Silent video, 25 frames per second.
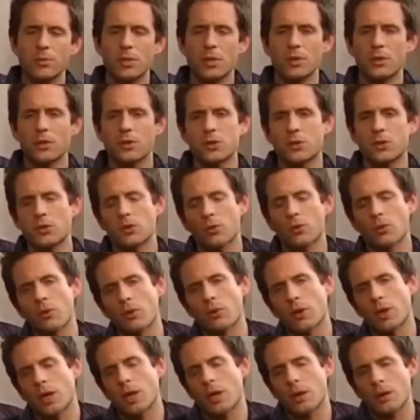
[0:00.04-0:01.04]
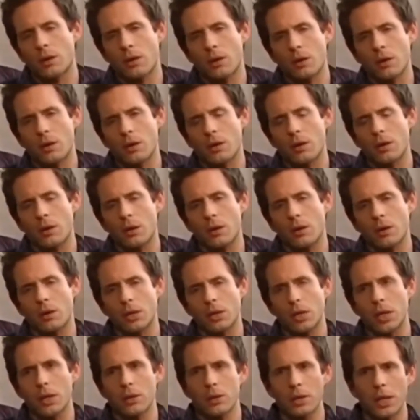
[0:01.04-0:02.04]
terms of the story,
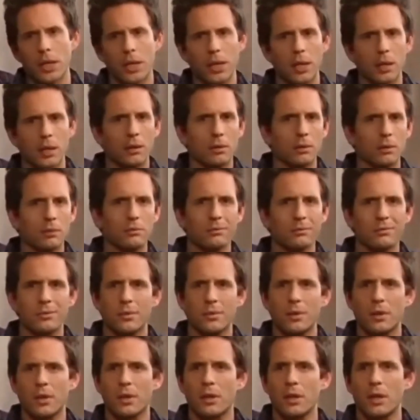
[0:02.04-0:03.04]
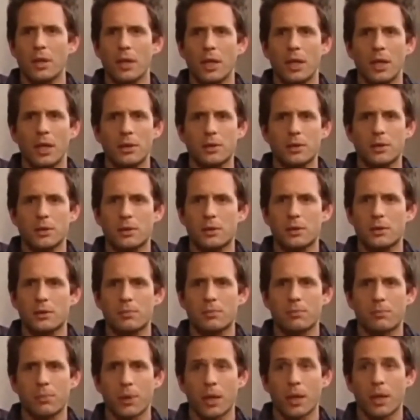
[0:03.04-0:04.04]
uh, clearly
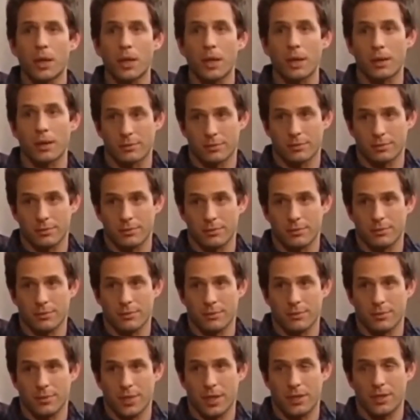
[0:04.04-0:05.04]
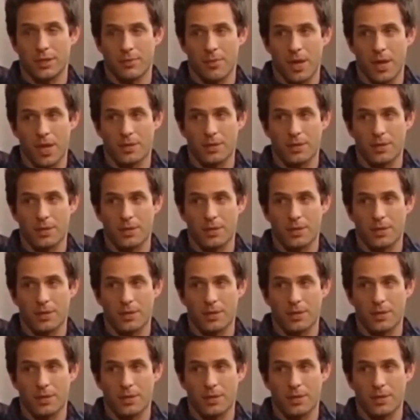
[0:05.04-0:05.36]
it's brilliant. It's